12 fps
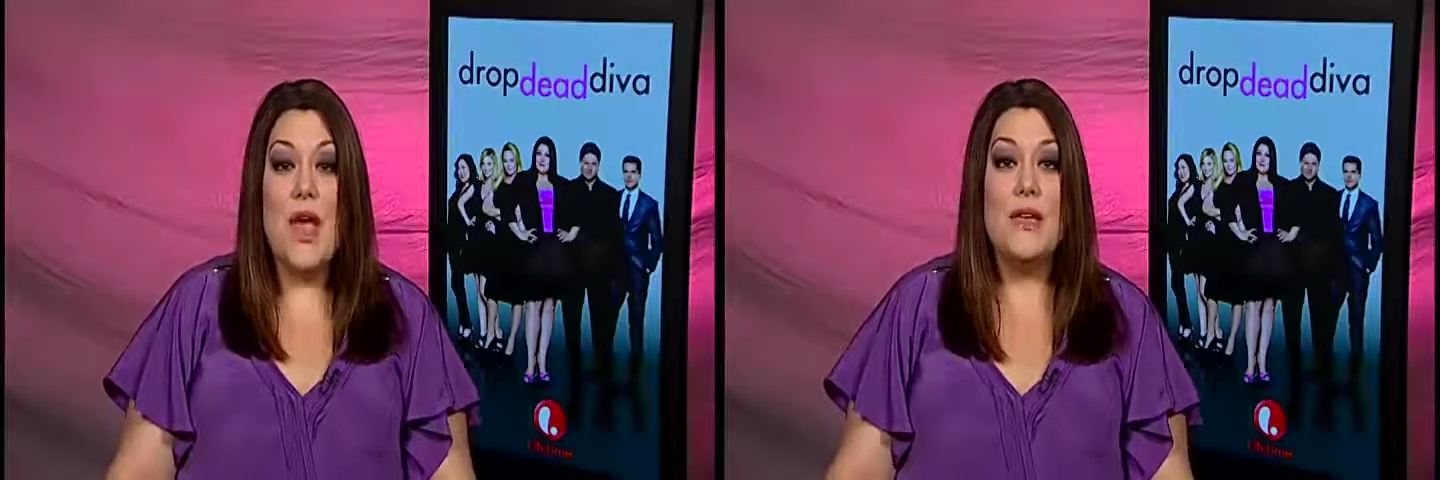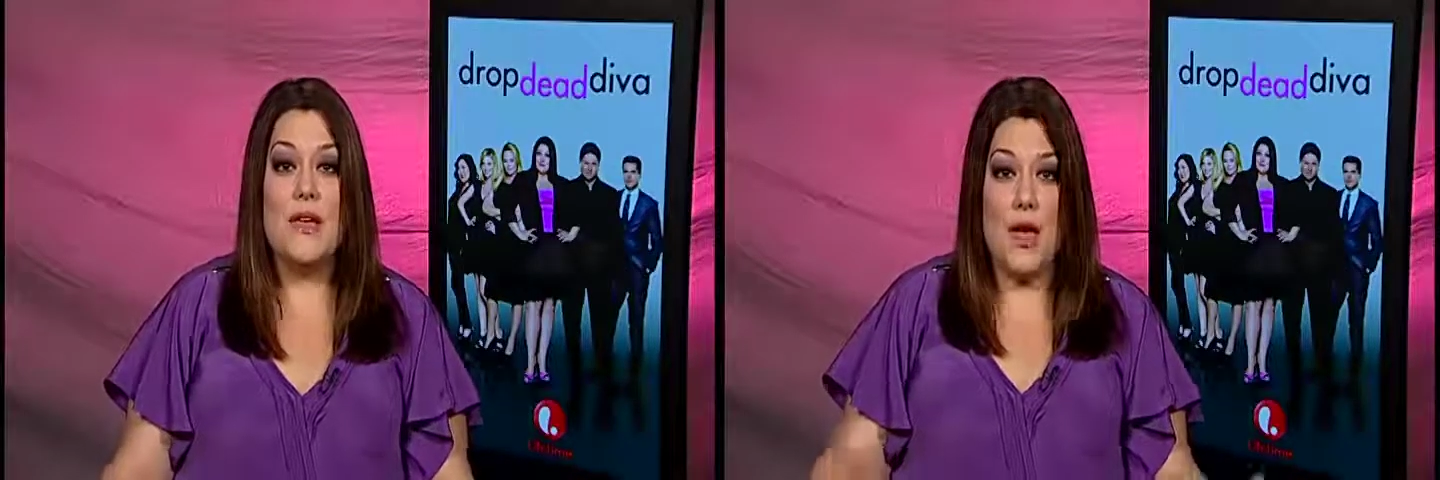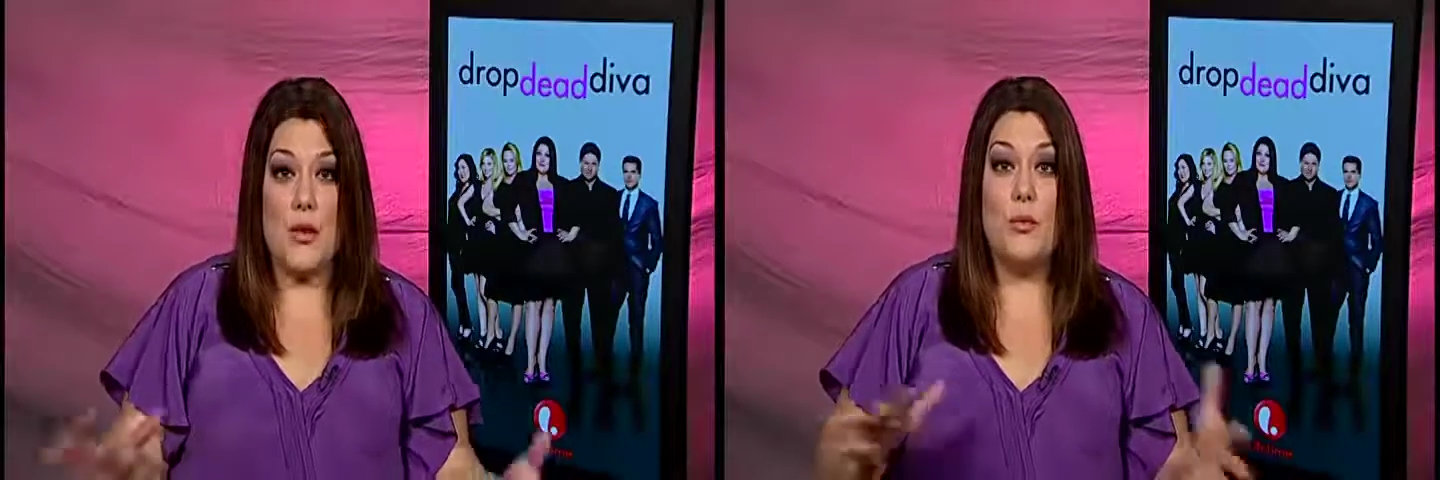
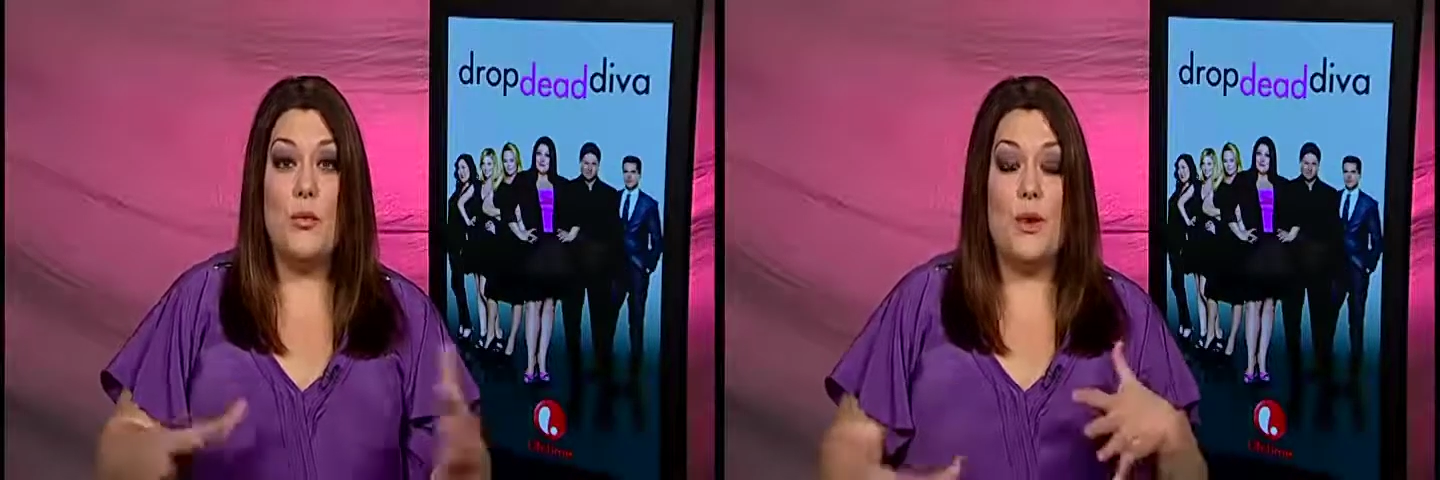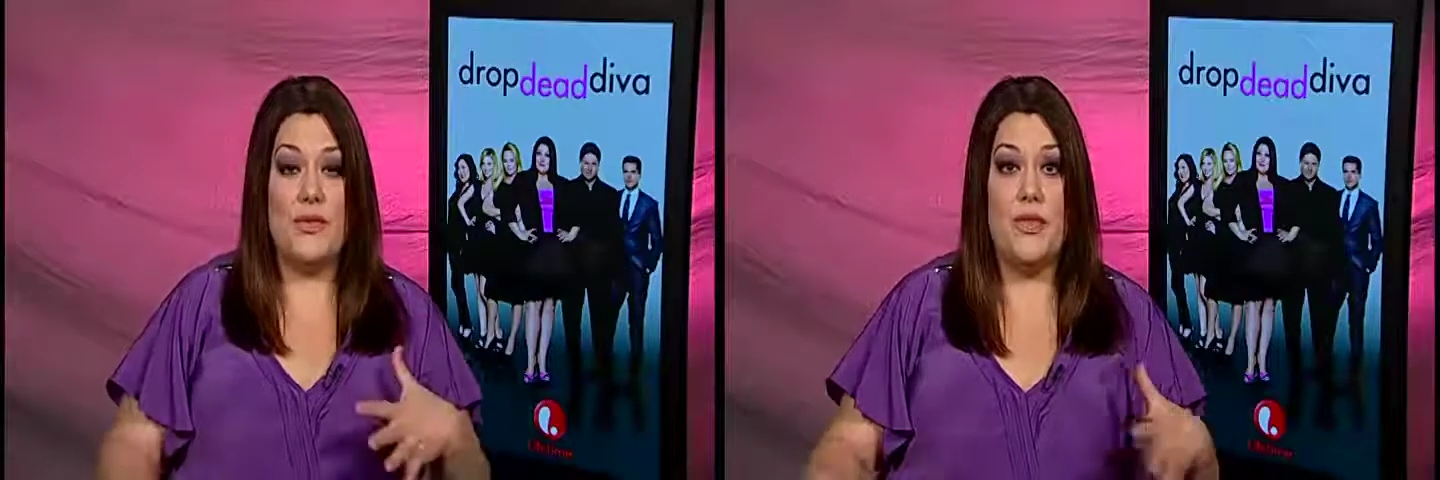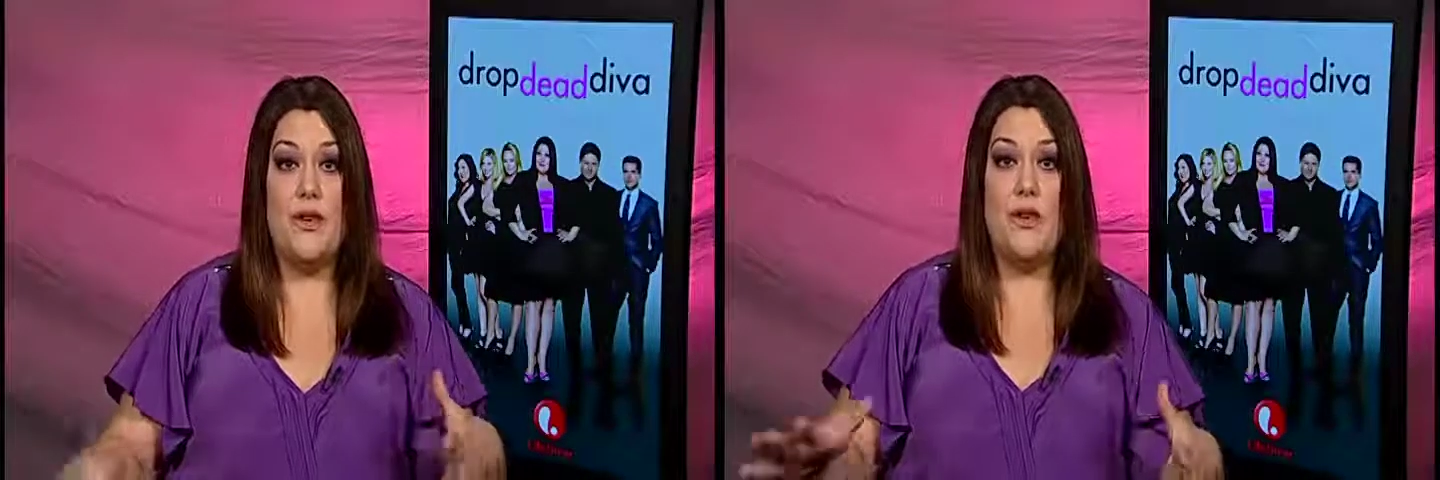Yeah,
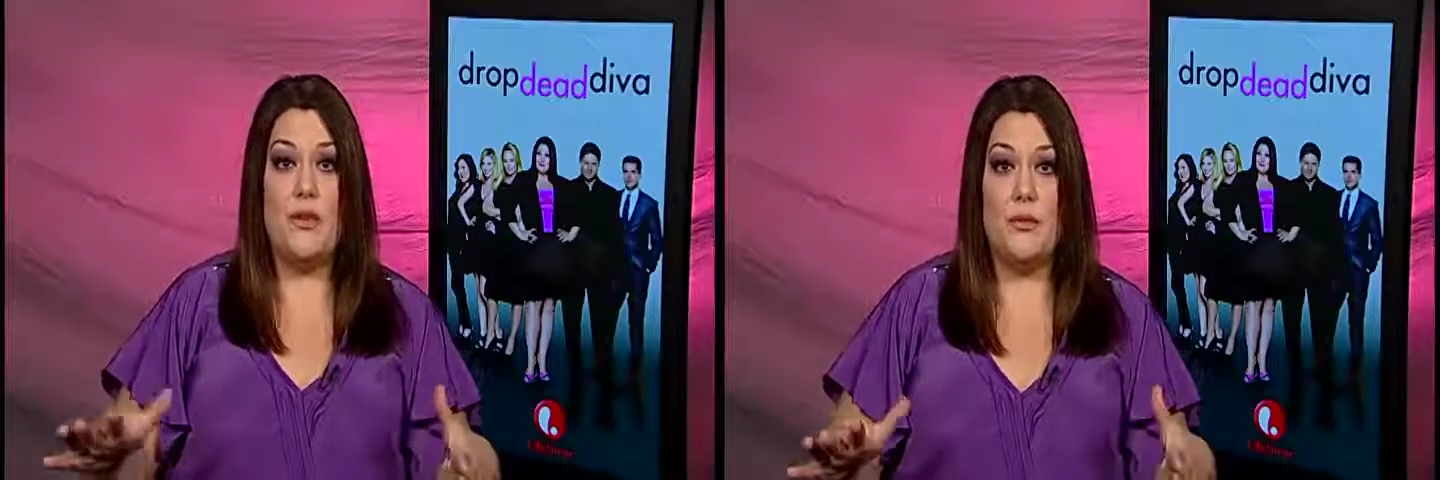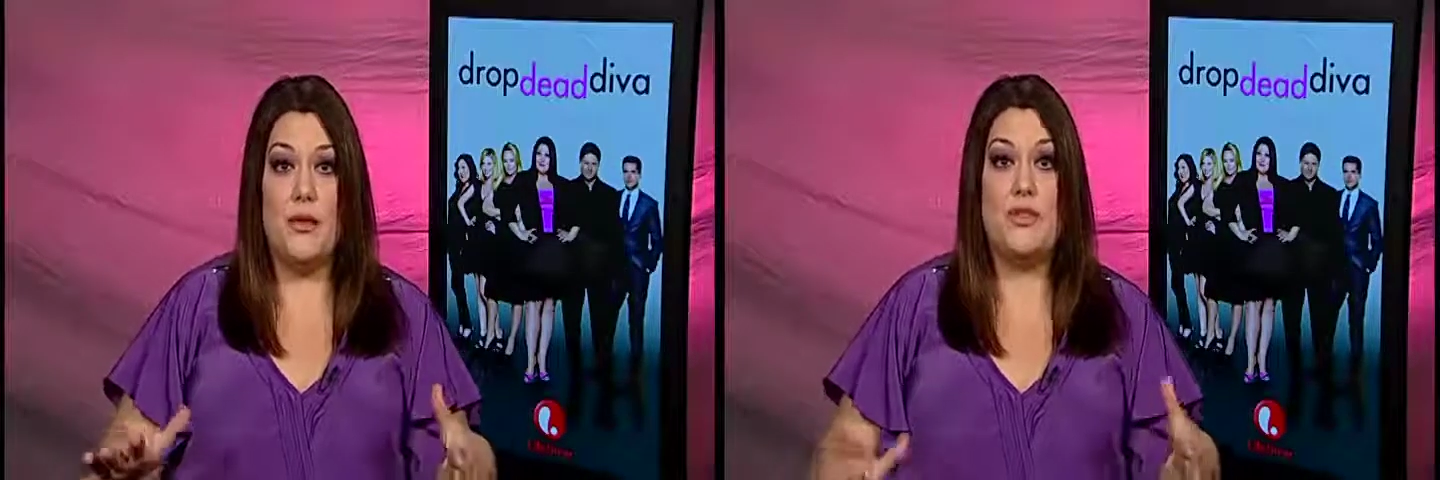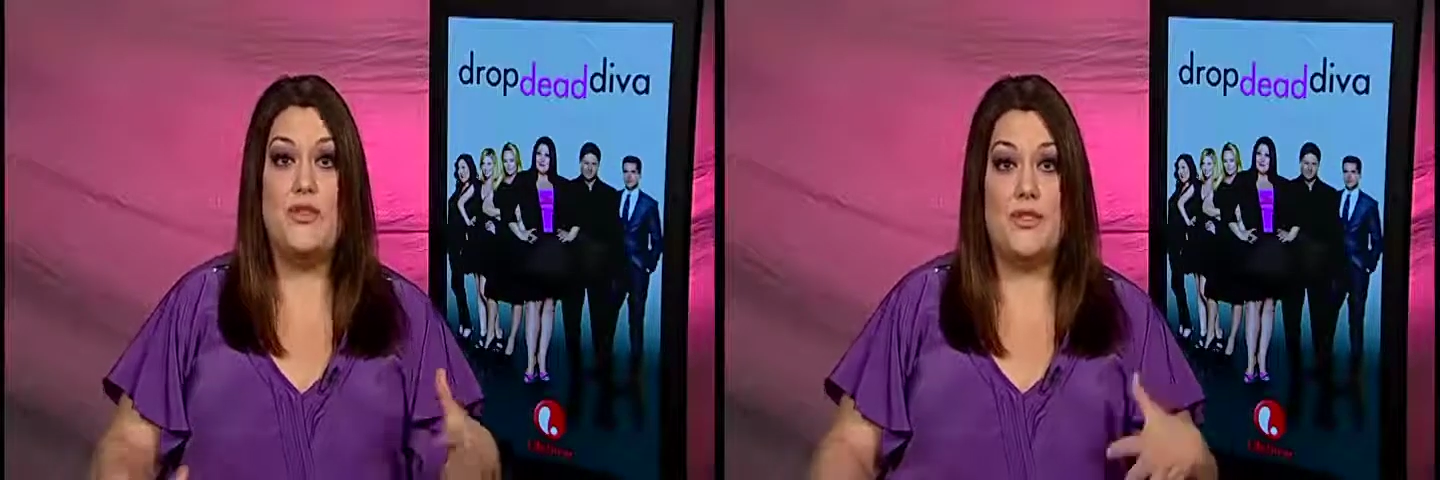what the what the